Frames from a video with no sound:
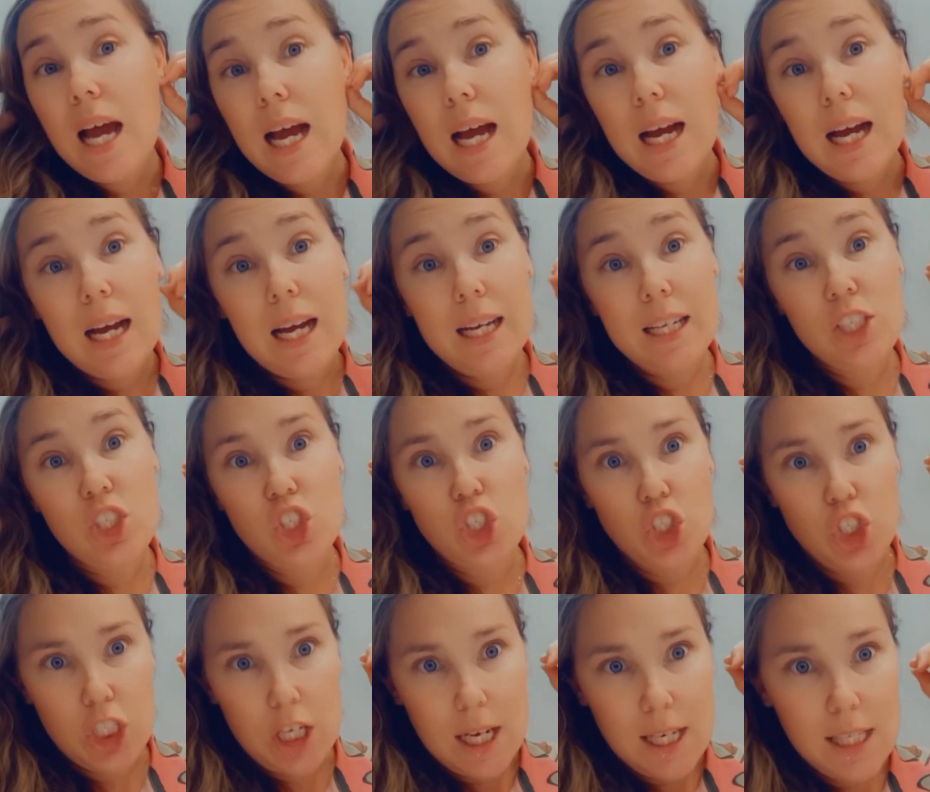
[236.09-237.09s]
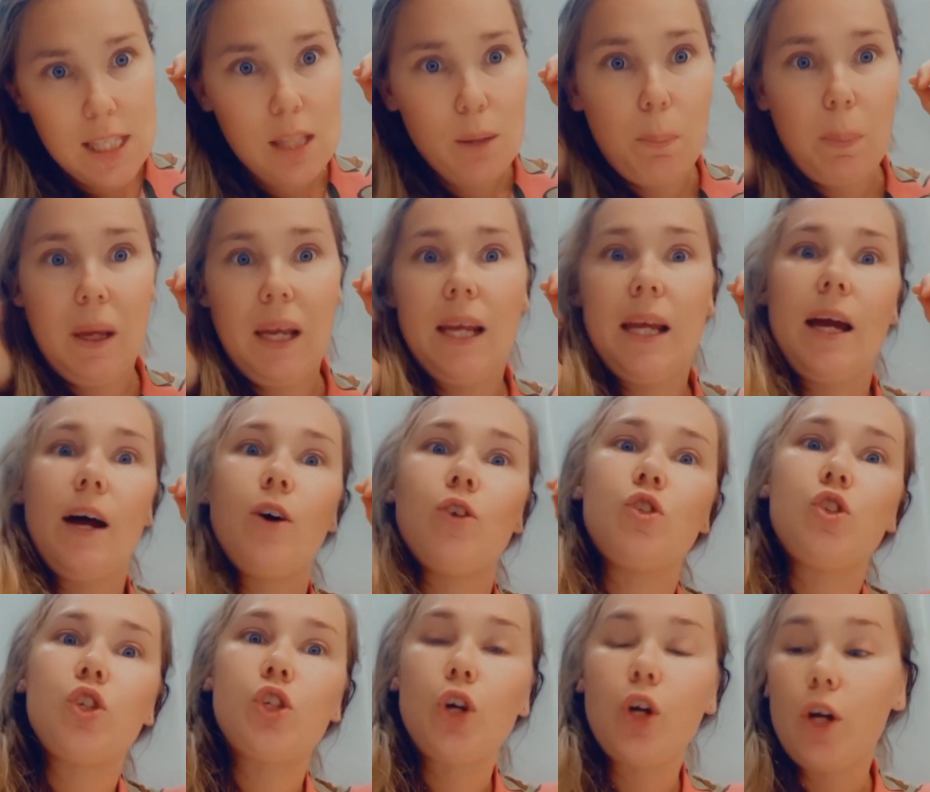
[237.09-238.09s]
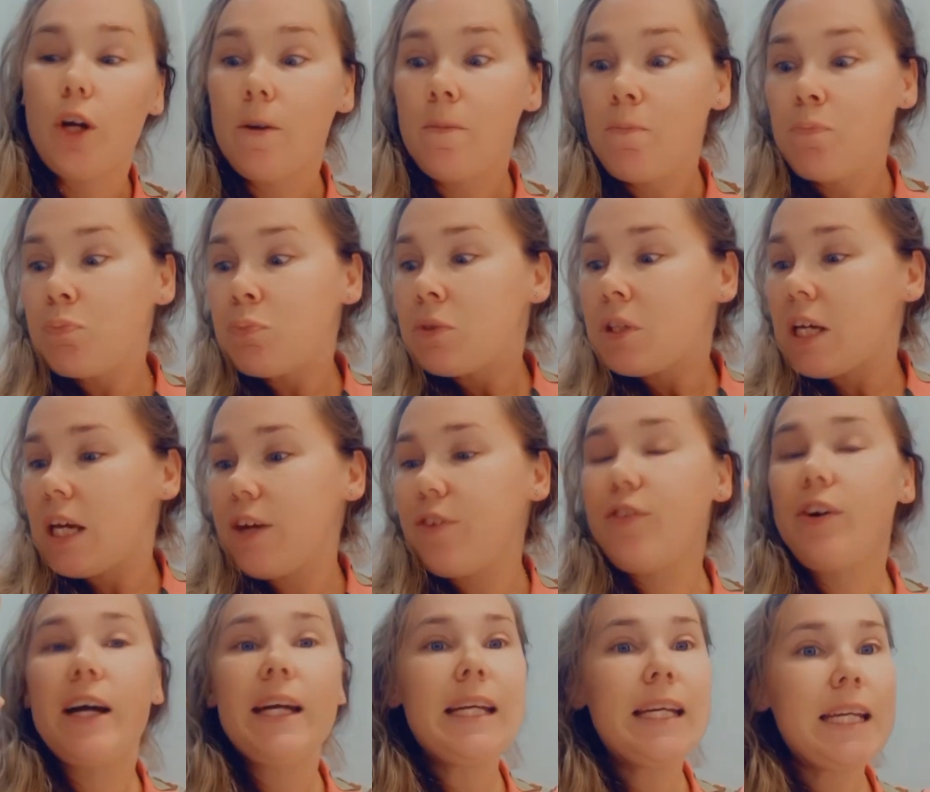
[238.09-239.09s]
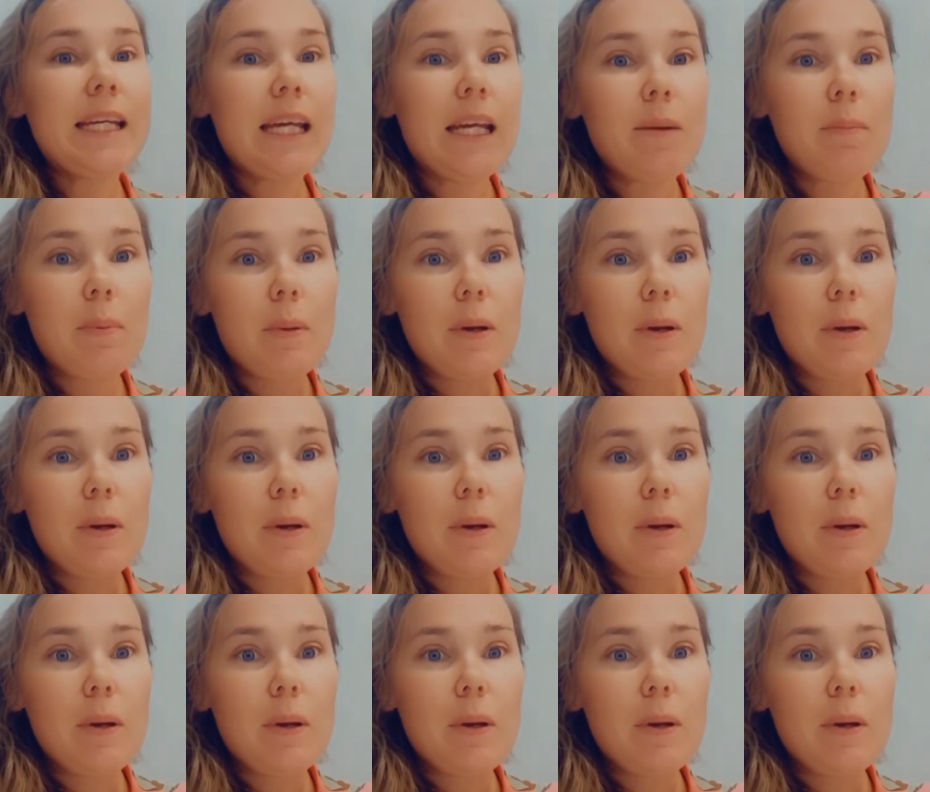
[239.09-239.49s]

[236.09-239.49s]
It's just the PL. So if I can keep